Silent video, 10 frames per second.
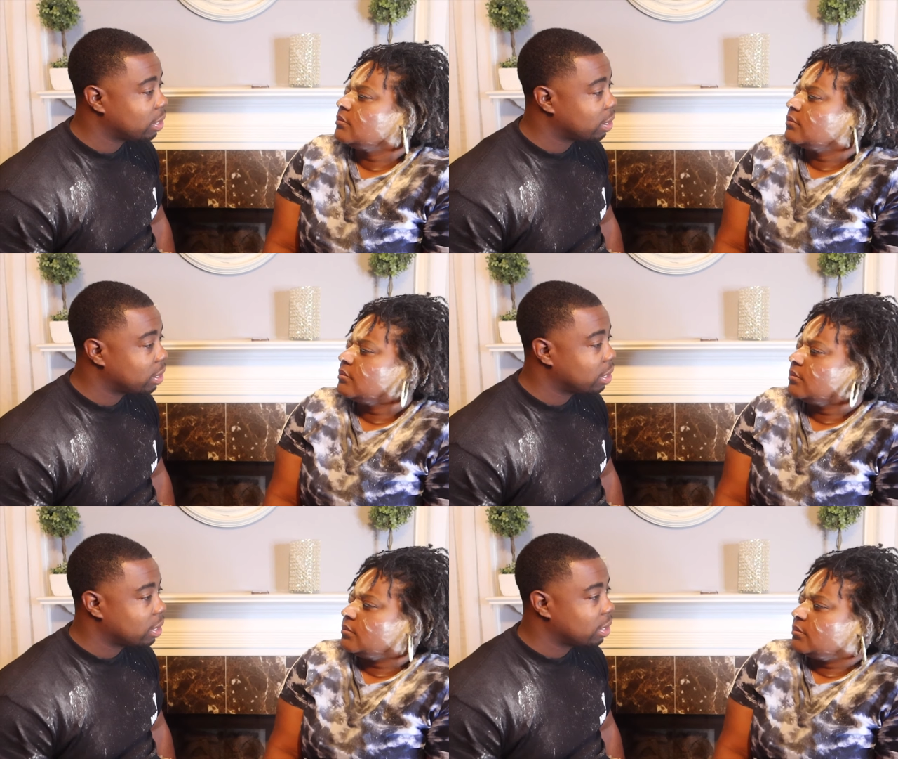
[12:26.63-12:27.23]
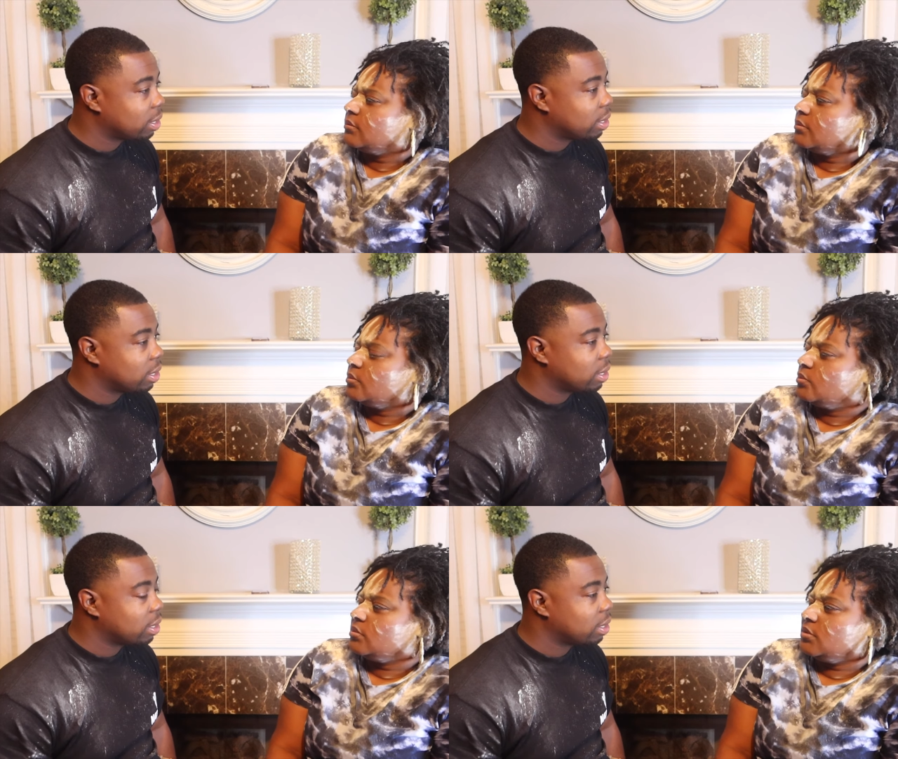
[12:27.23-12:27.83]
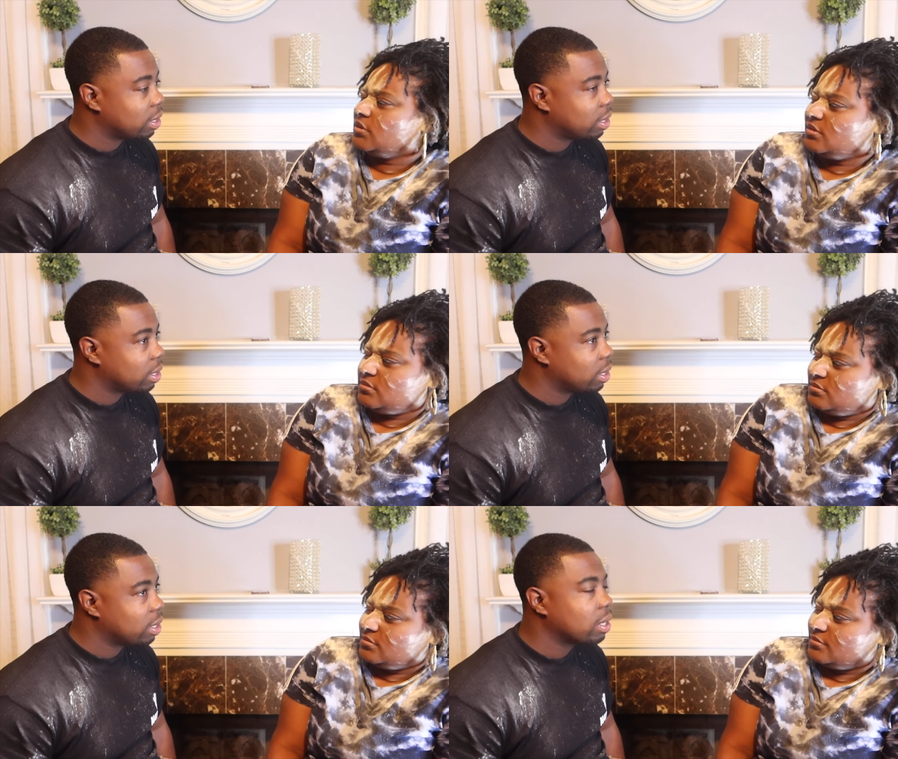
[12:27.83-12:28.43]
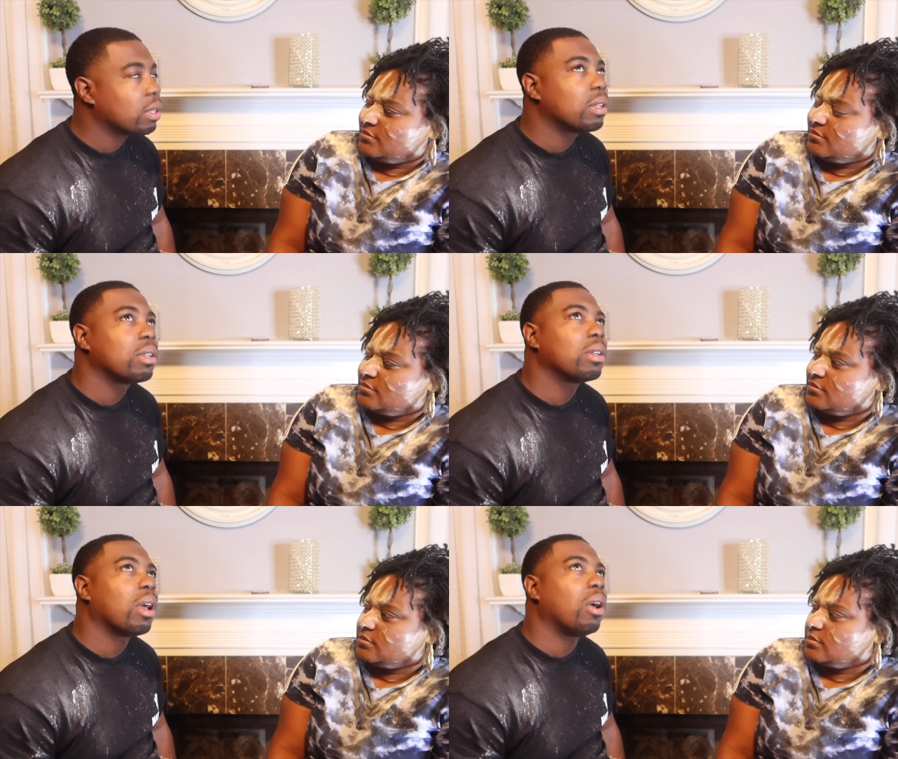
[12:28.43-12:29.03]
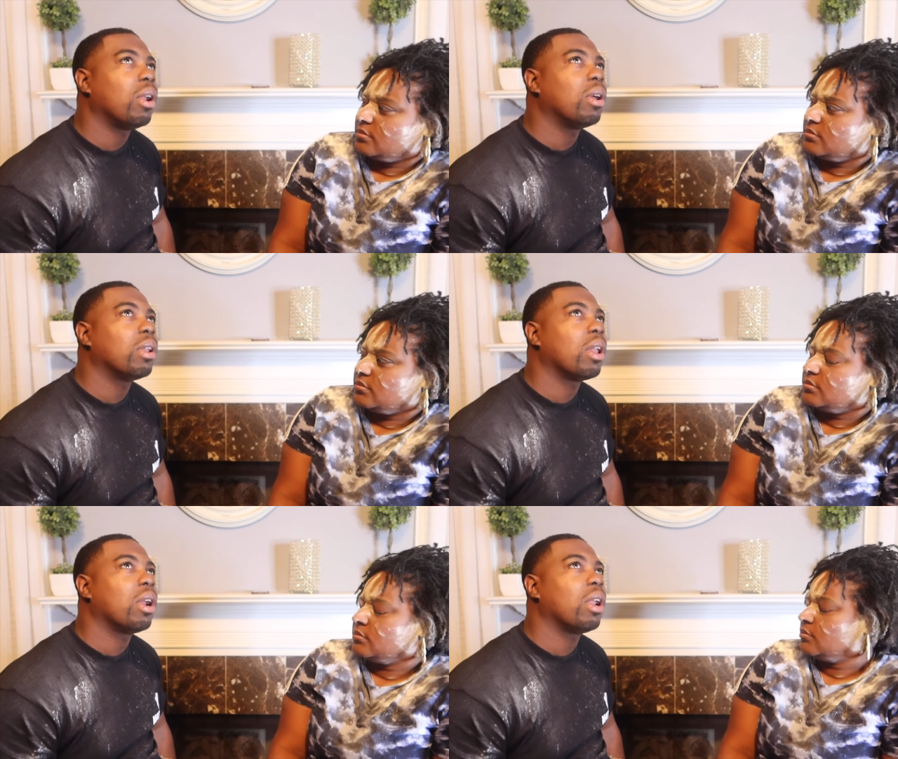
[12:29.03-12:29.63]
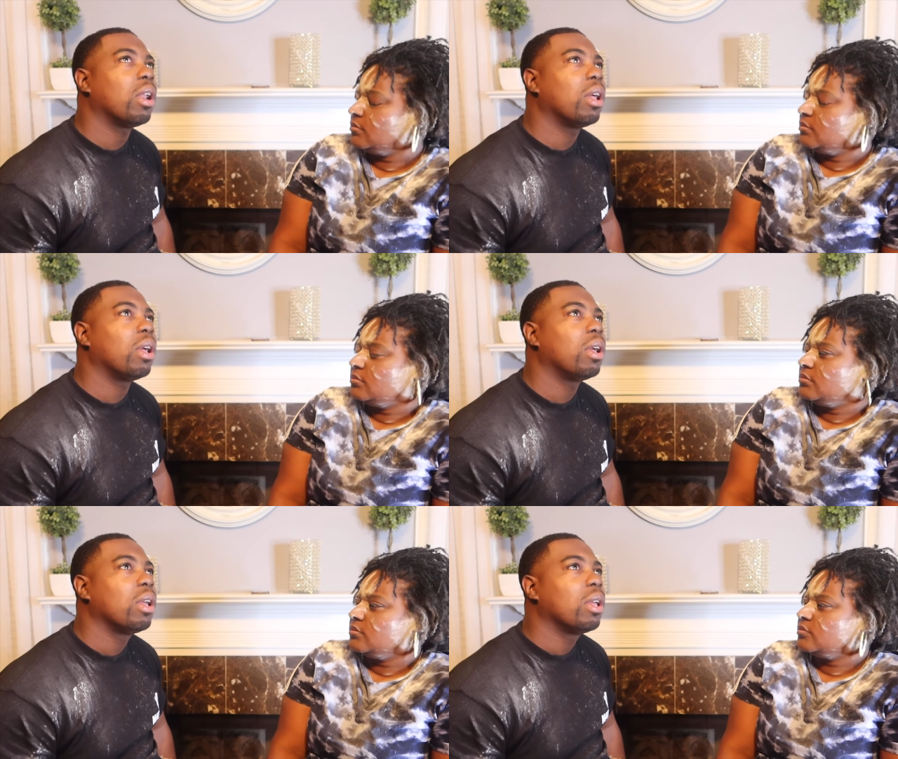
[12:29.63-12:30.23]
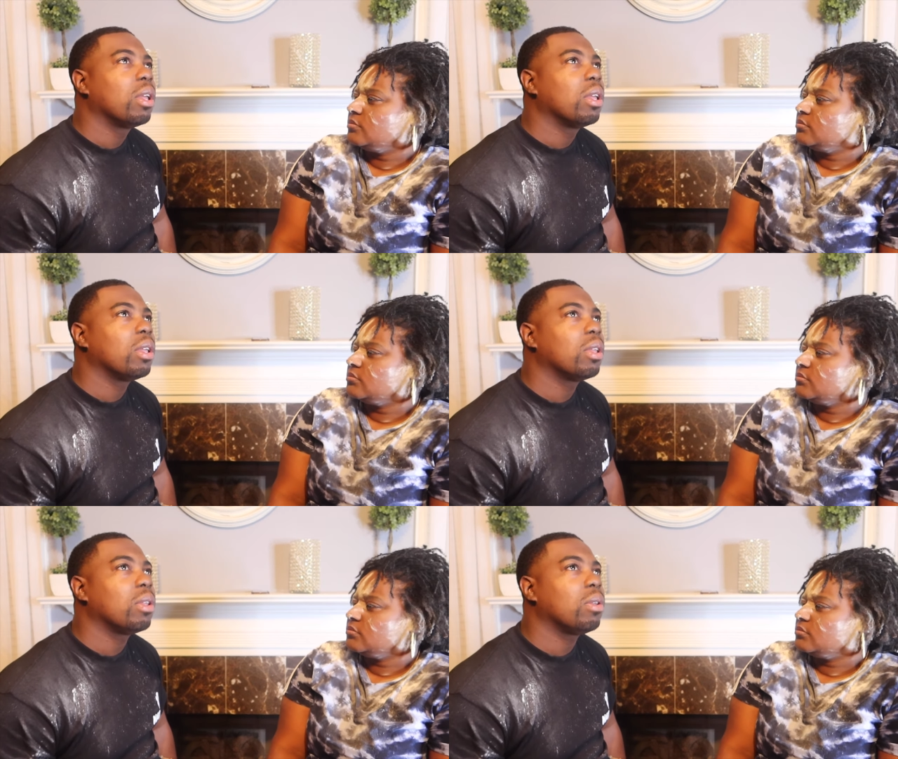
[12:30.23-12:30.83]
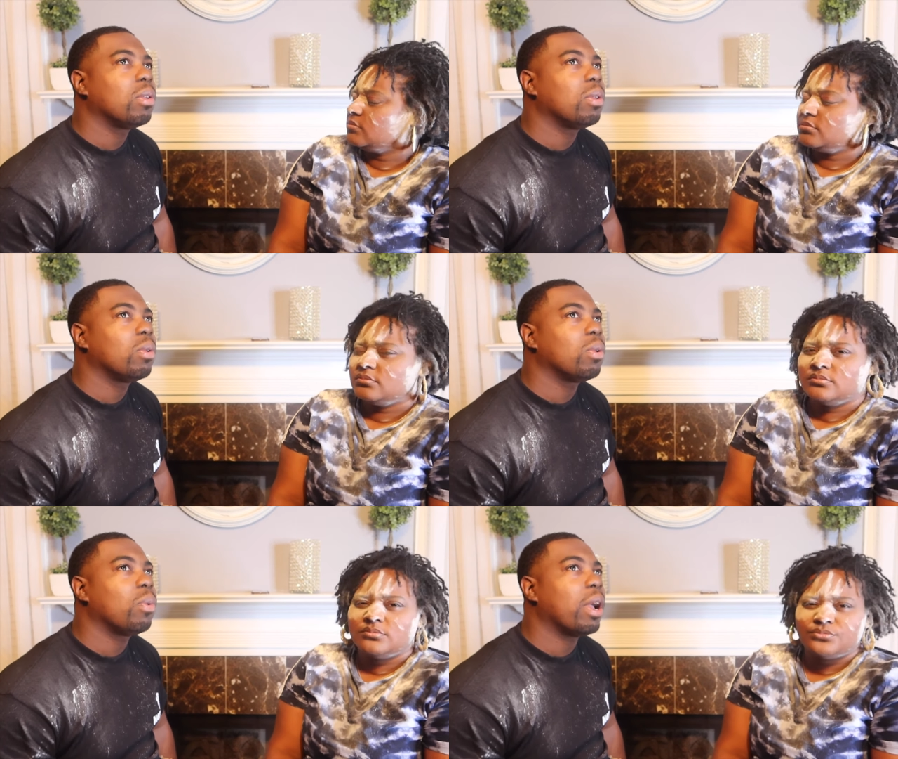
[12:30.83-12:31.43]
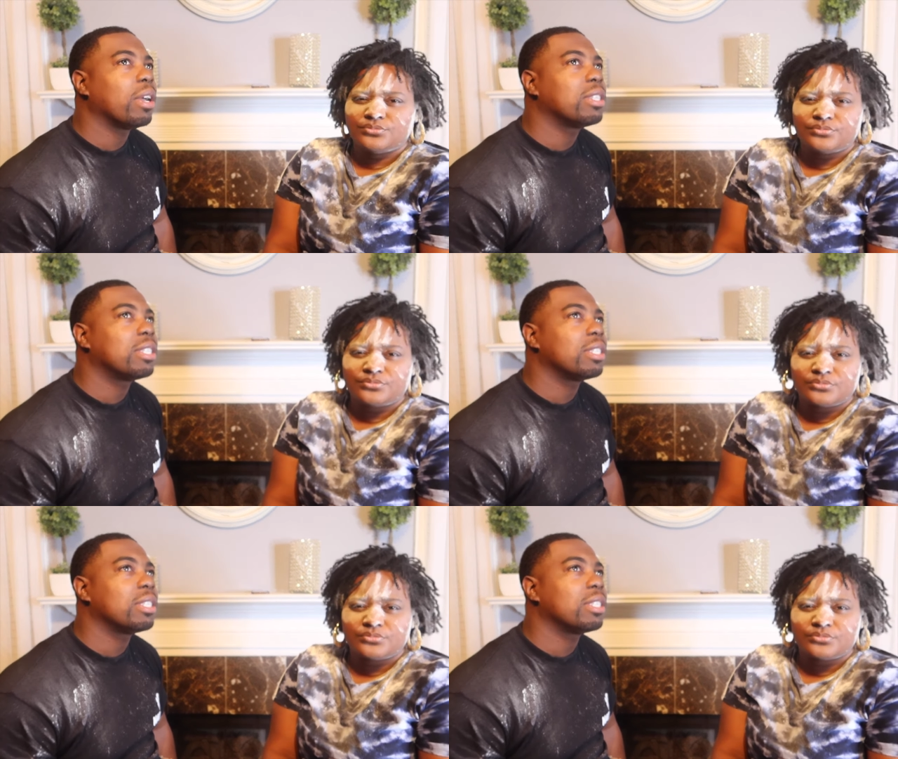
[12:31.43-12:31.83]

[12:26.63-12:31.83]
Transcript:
Speaker 1: Okay. What? Hold on. No, no, no. You, you wear a,